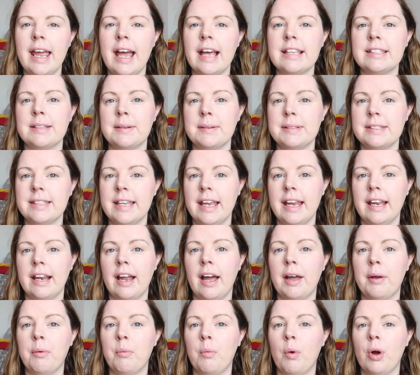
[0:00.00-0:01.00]
as I was saying,
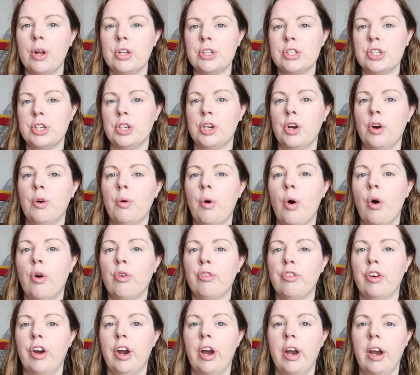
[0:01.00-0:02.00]
I want to go
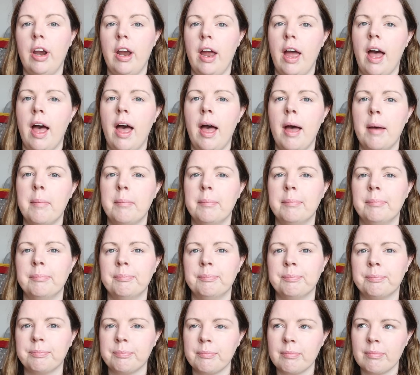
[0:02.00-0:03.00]
over
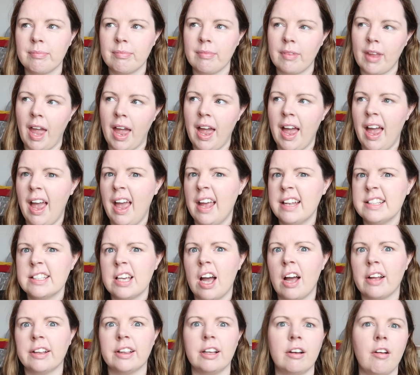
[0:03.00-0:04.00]
a
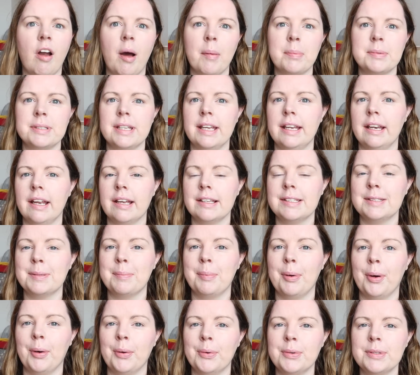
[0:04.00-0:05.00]
toddler update, I
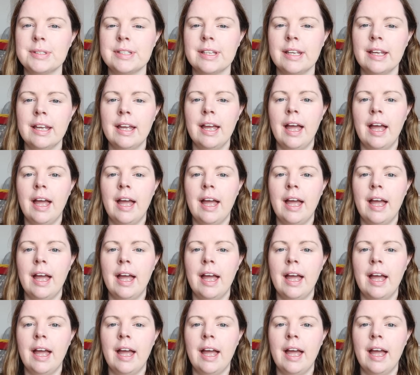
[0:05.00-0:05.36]
suppose.